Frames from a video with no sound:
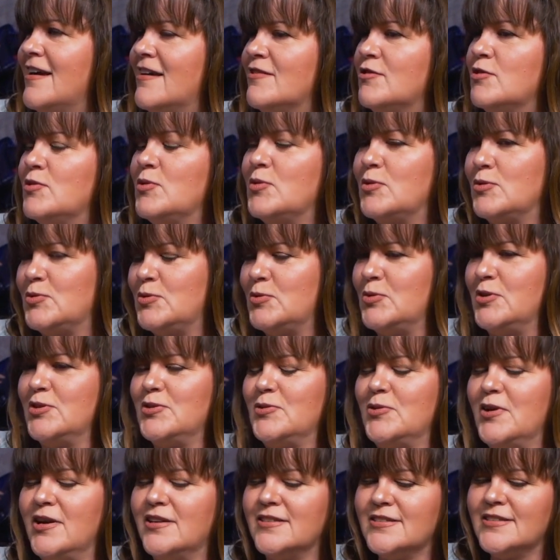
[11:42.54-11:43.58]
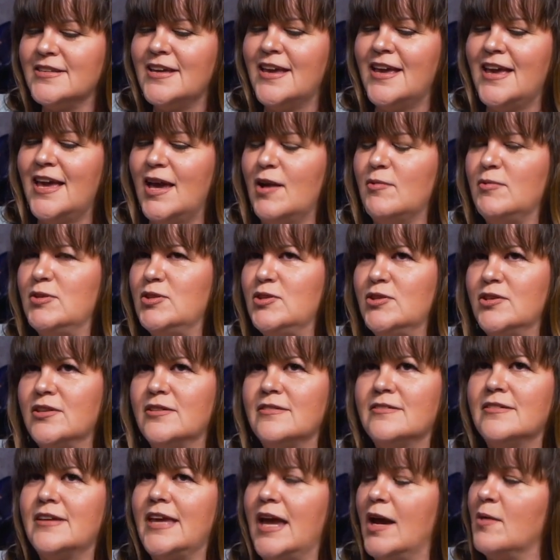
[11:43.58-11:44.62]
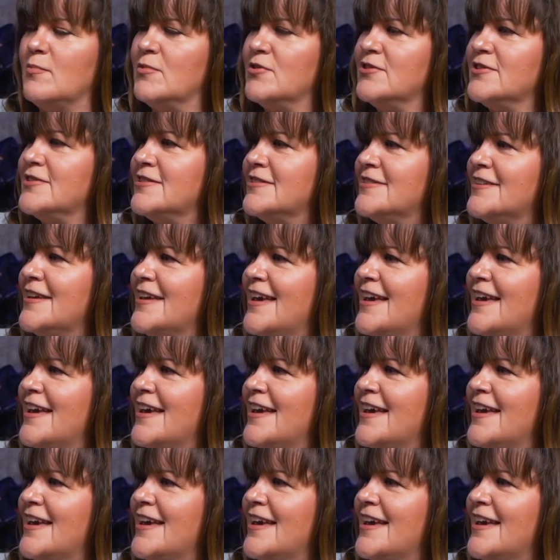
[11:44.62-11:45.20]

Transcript: at the local Toys R Us, and we took cameras,